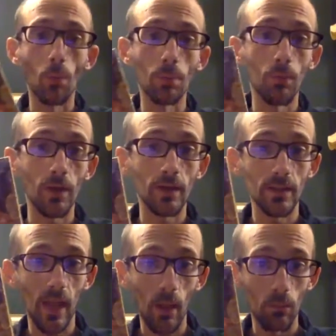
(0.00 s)
I'll be
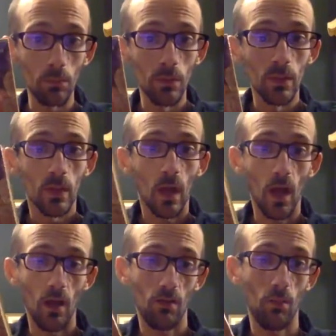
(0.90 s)
breaking down
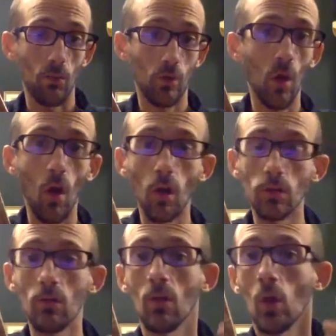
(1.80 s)
some of the
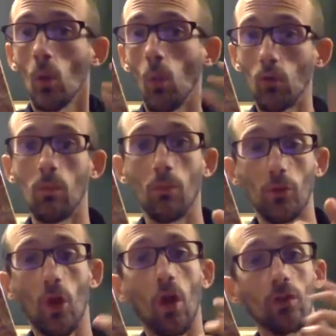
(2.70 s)
cards, what some of
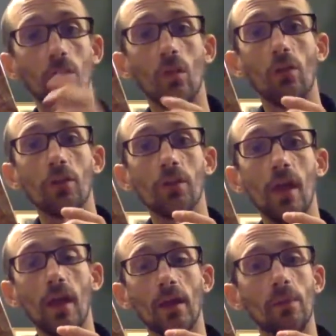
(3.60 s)
the cards inside the
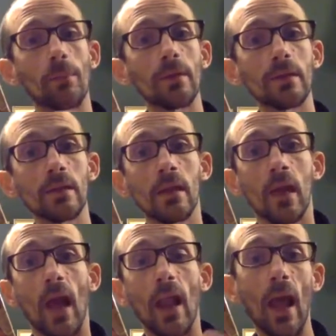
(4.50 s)
deck mean,
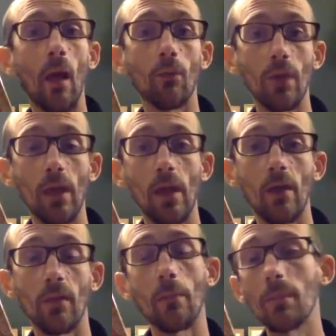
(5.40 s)
and how
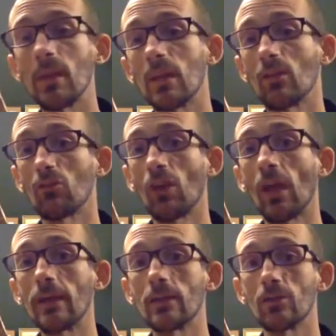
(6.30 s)
their meanings
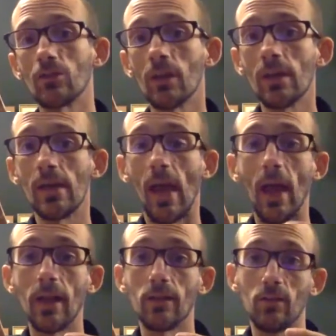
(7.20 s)
change
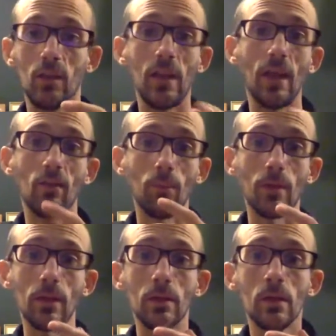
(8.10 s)
and connect to
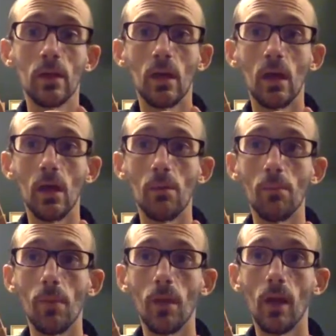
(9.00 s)
me
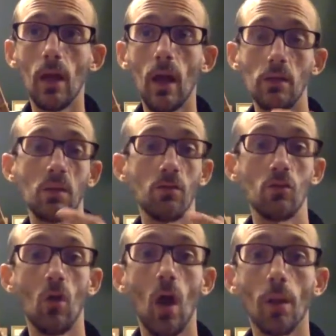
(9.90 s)
at
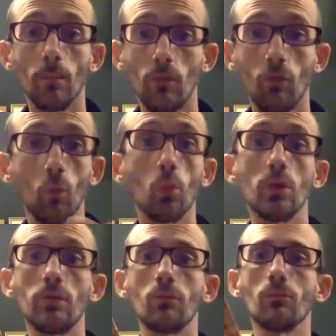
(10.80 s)
different times for
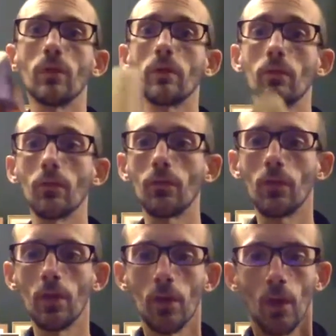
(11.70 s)
different reasons.
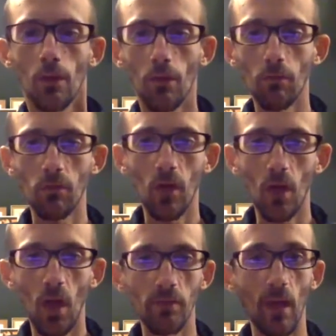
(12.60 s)
There is
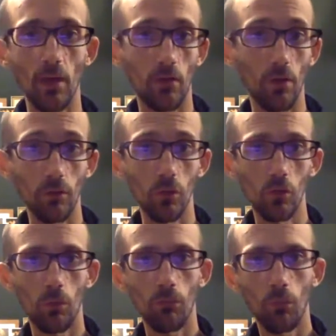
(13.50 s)
a deck that I've
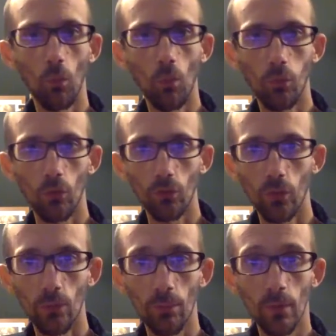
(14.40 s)
used before that